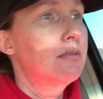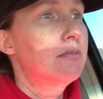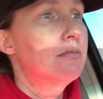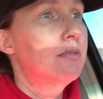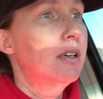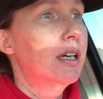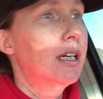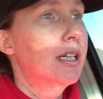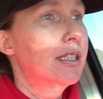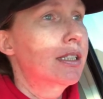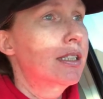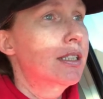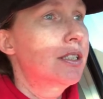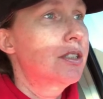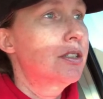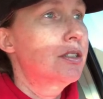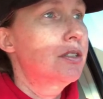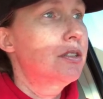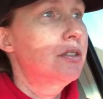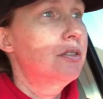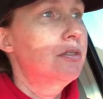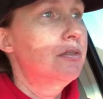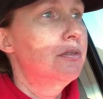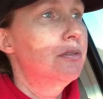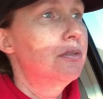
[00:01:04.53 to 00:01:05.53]

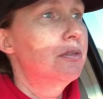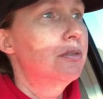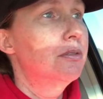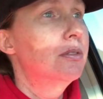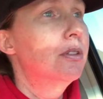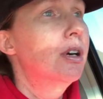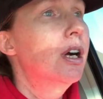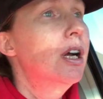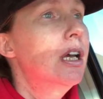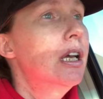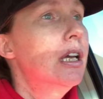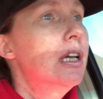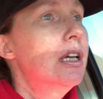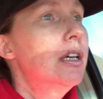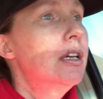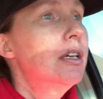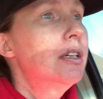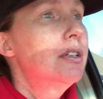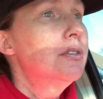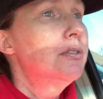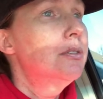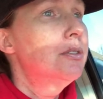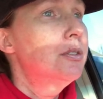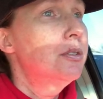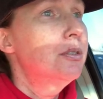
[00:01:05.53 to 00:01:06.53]
was to
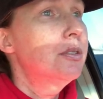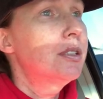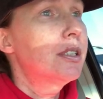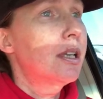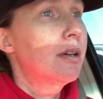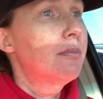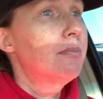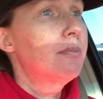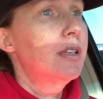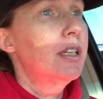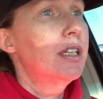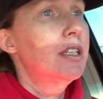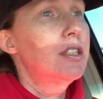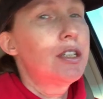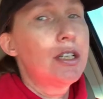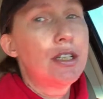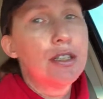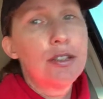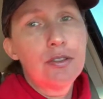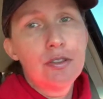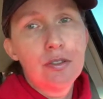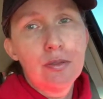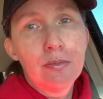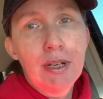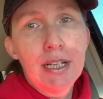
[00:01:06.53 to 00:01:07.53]
do something
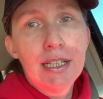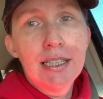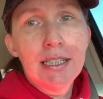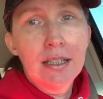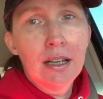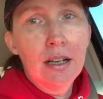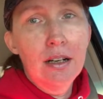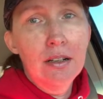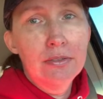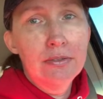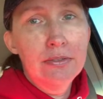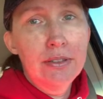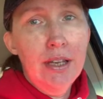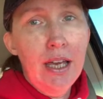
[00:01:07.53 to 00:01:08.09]
just for myself.